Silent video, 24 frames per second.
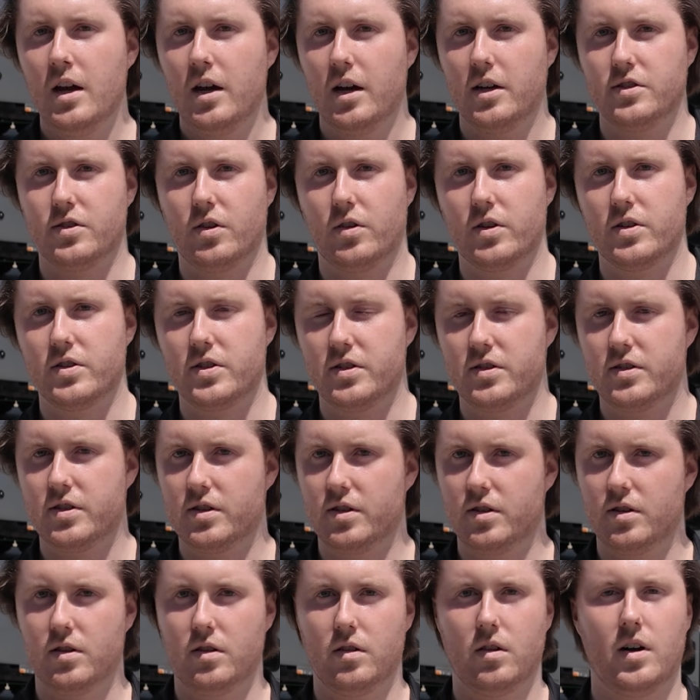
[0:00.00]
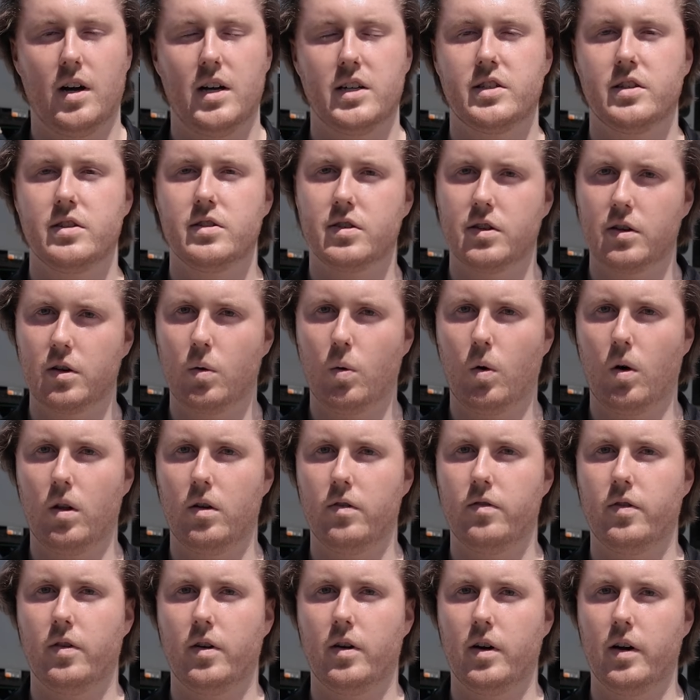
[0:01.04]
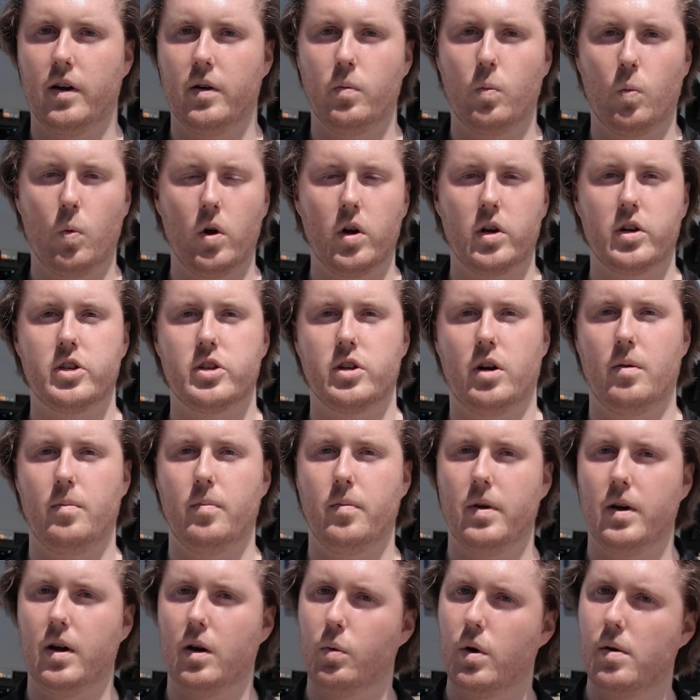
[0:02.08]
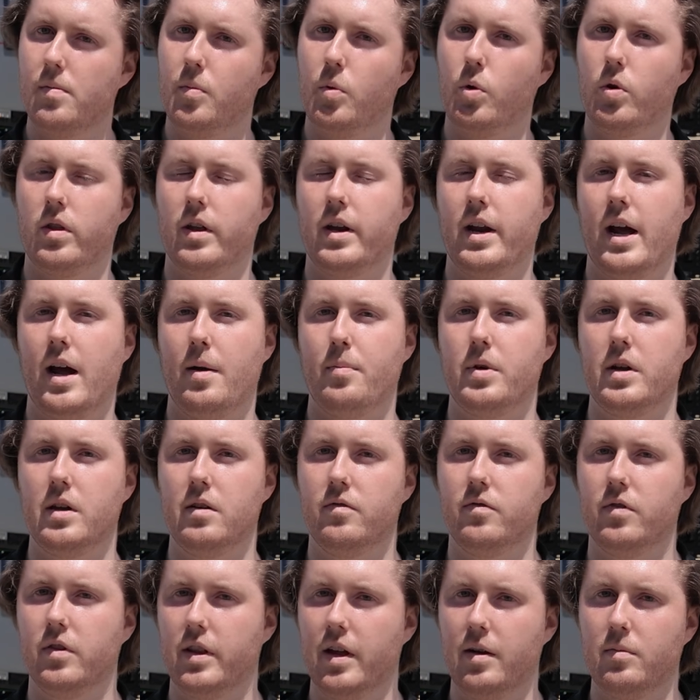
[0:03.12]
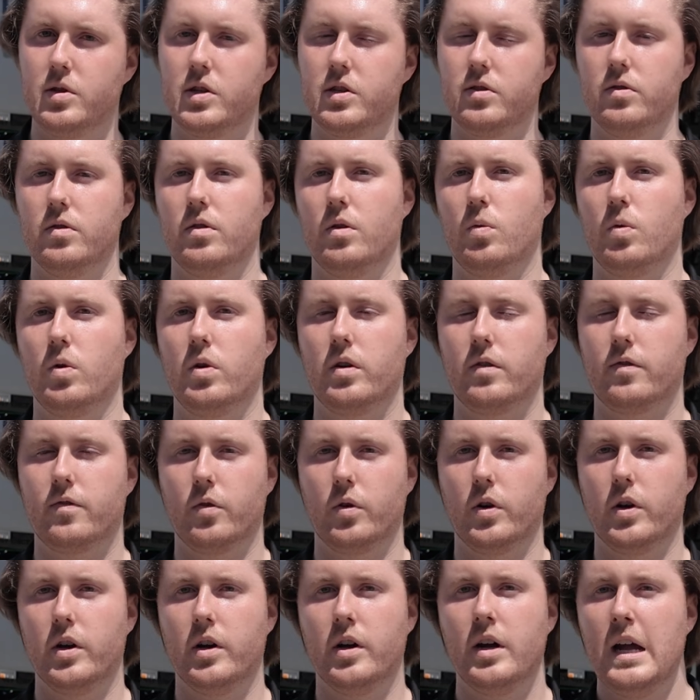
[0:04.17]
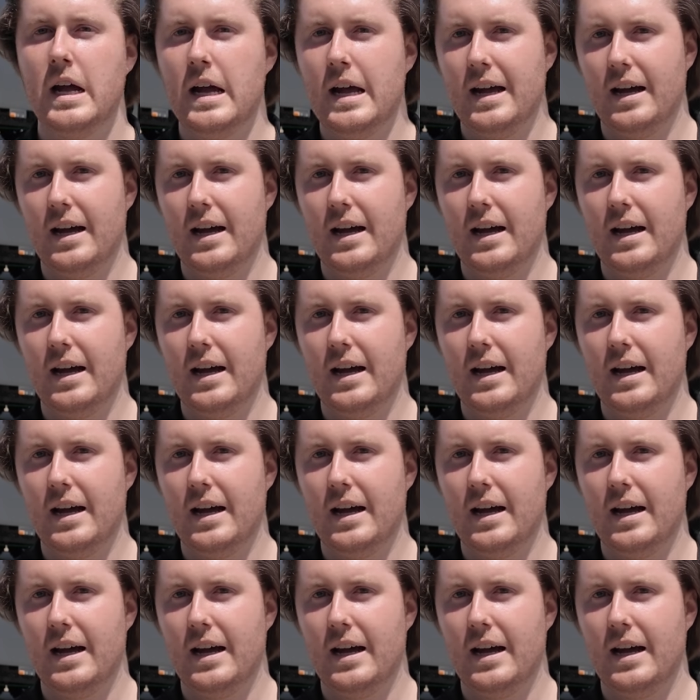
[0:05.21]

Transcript: As long as it's a licensed and qualified workshop, we're more than happy for them to do the work for you,